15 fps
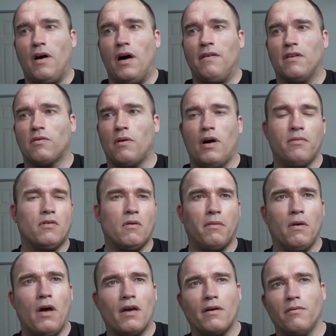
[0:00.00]
That's why I'm
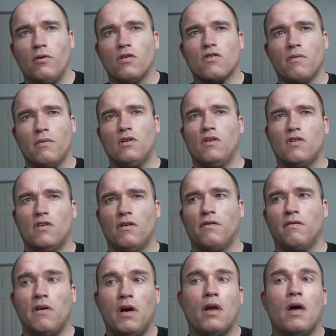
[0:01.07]
supplying them. Use them as you see
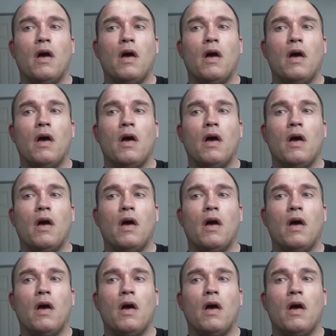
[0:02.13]
fit.